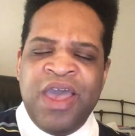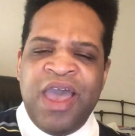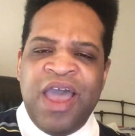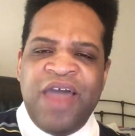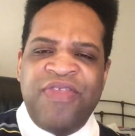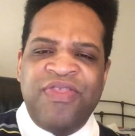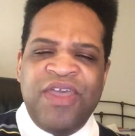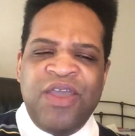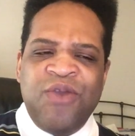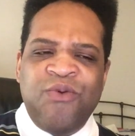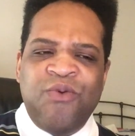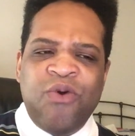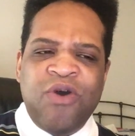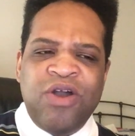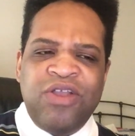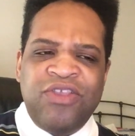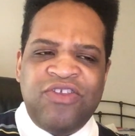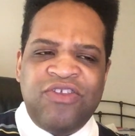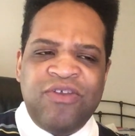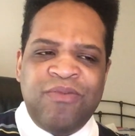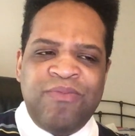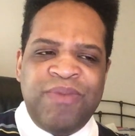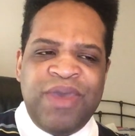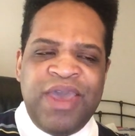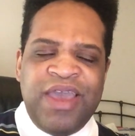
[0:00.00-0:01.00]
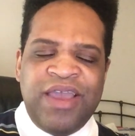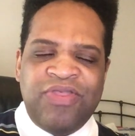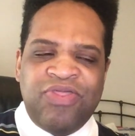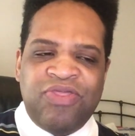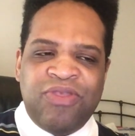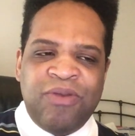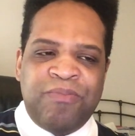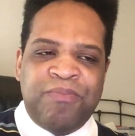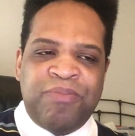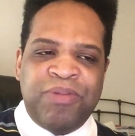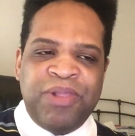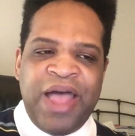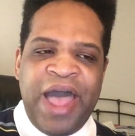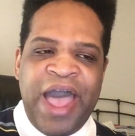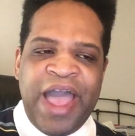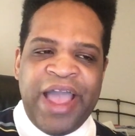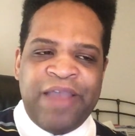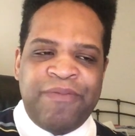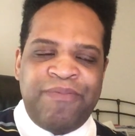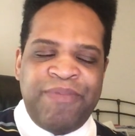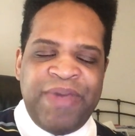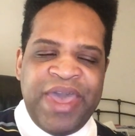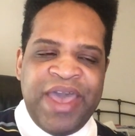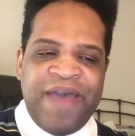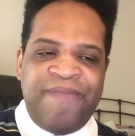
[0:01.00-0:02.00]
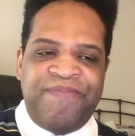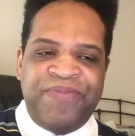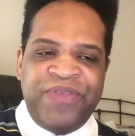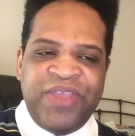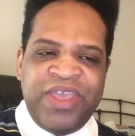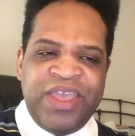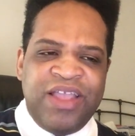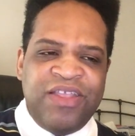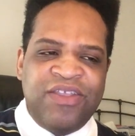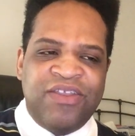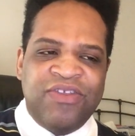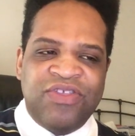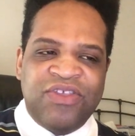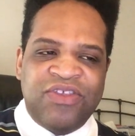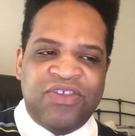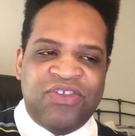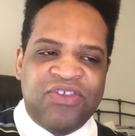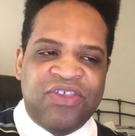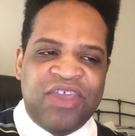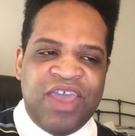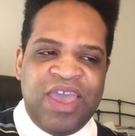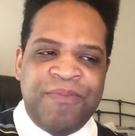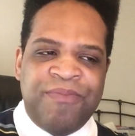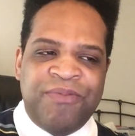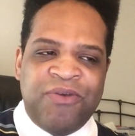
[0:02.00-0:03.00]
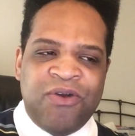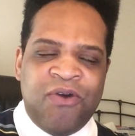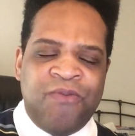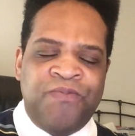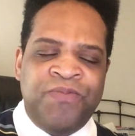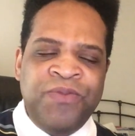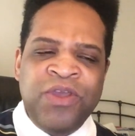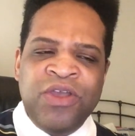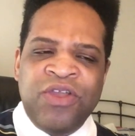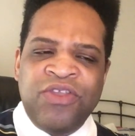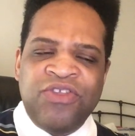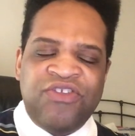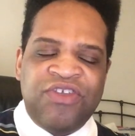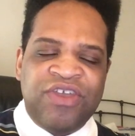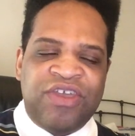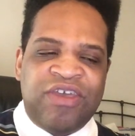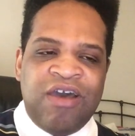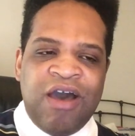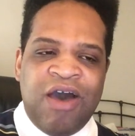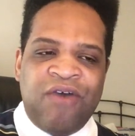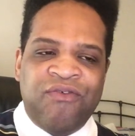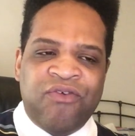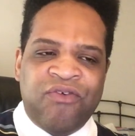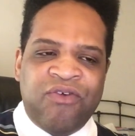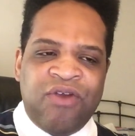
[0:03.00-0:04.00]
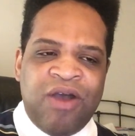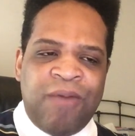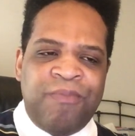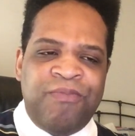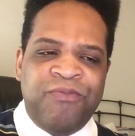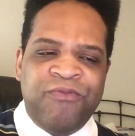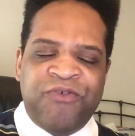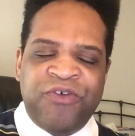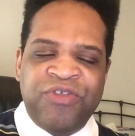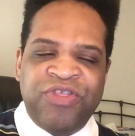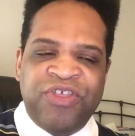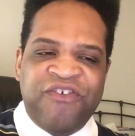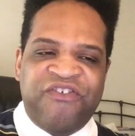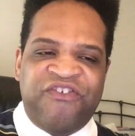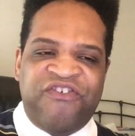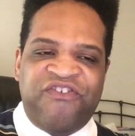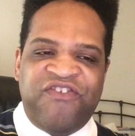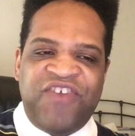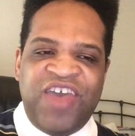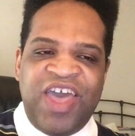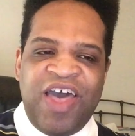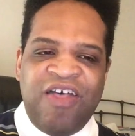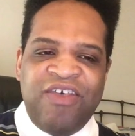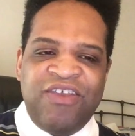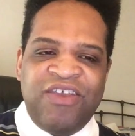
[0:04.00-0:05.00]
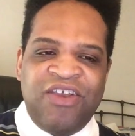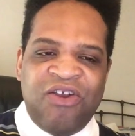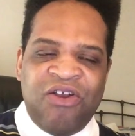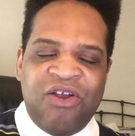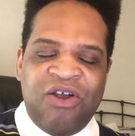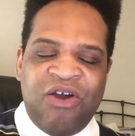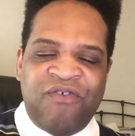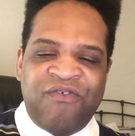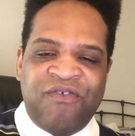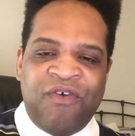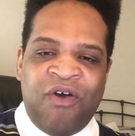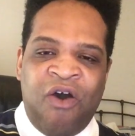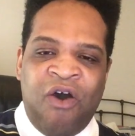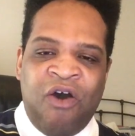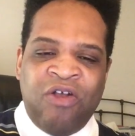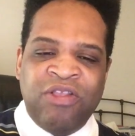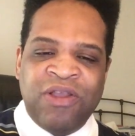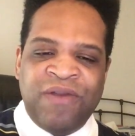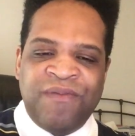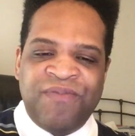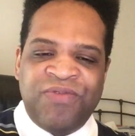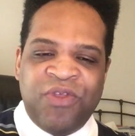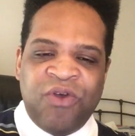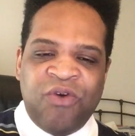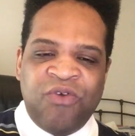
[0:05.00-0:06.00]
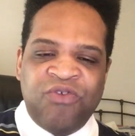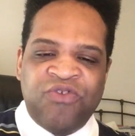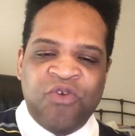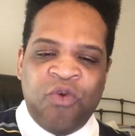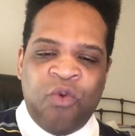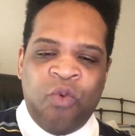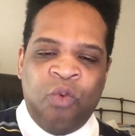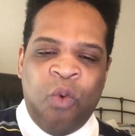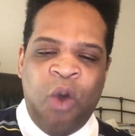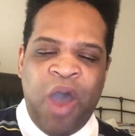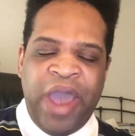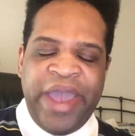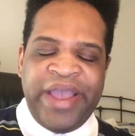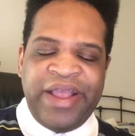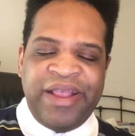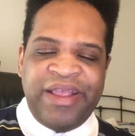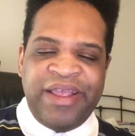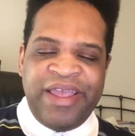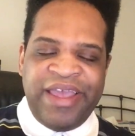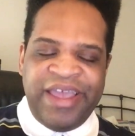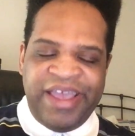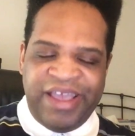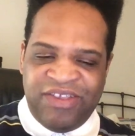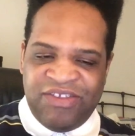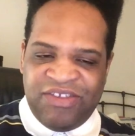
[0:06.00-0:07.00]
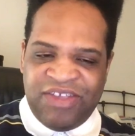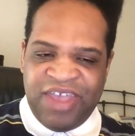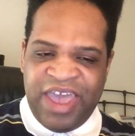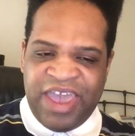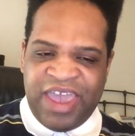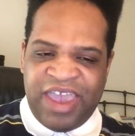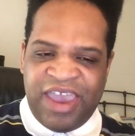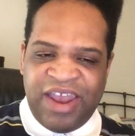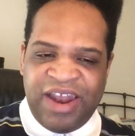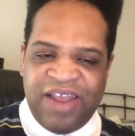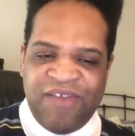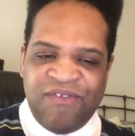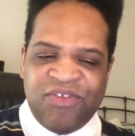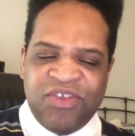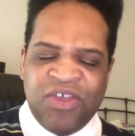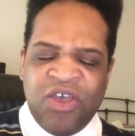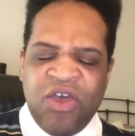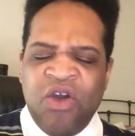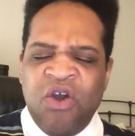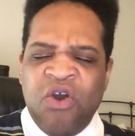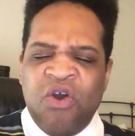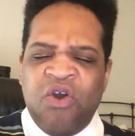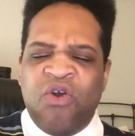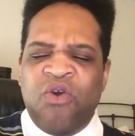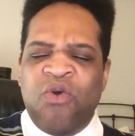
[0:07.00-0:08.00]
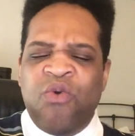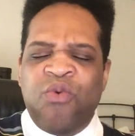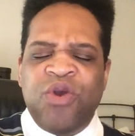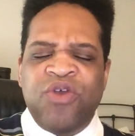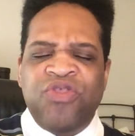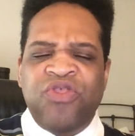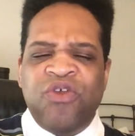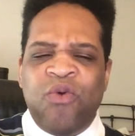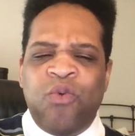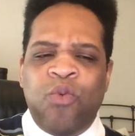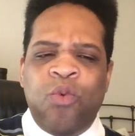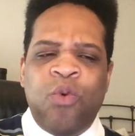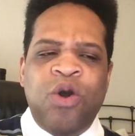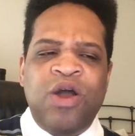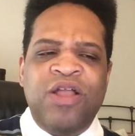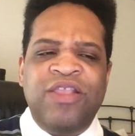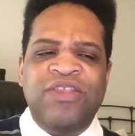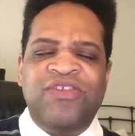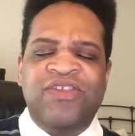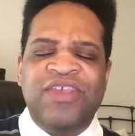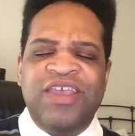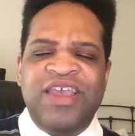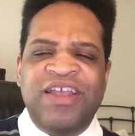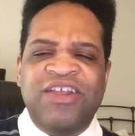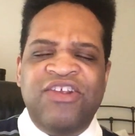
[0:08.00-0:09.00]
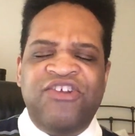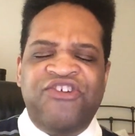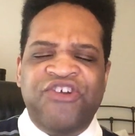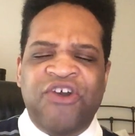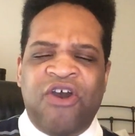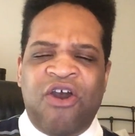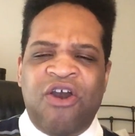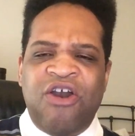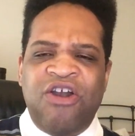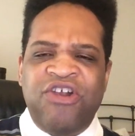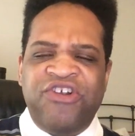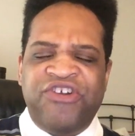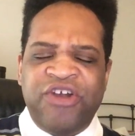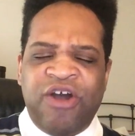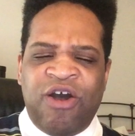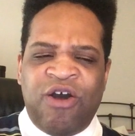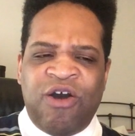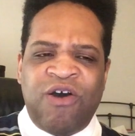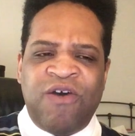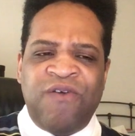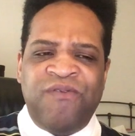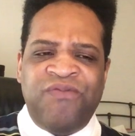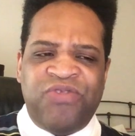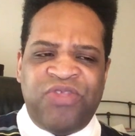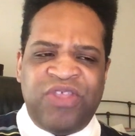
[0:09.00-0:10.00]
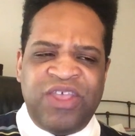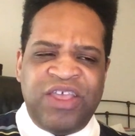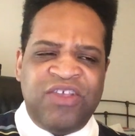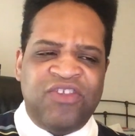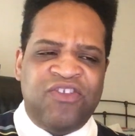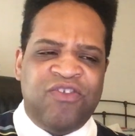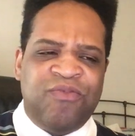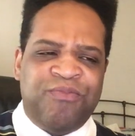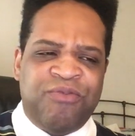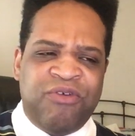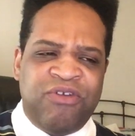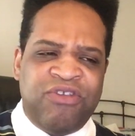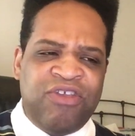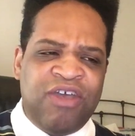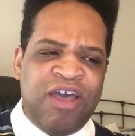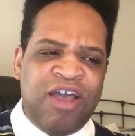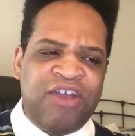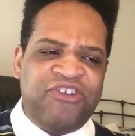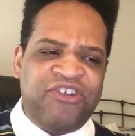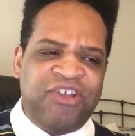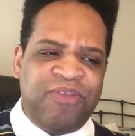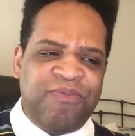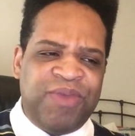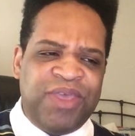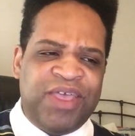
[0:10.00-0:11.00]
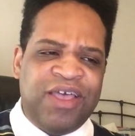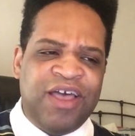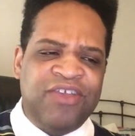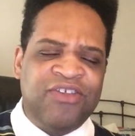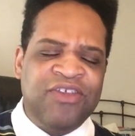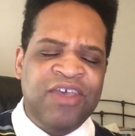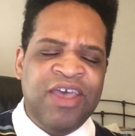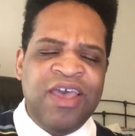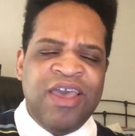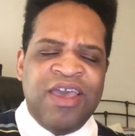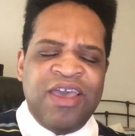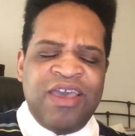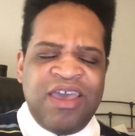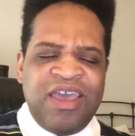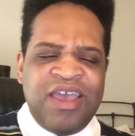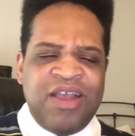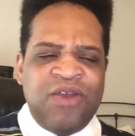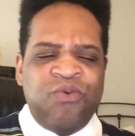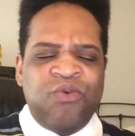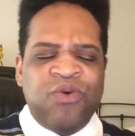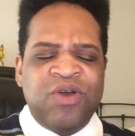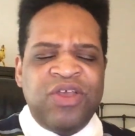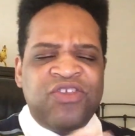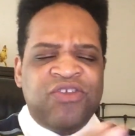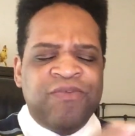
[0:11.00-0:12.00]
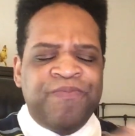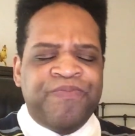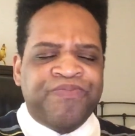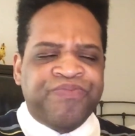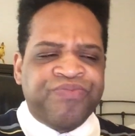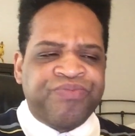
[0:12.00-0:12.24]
and they want to make the black man into the scapegoat to cover up for the failure of all of those white executives who were the ones in charge of this production because it was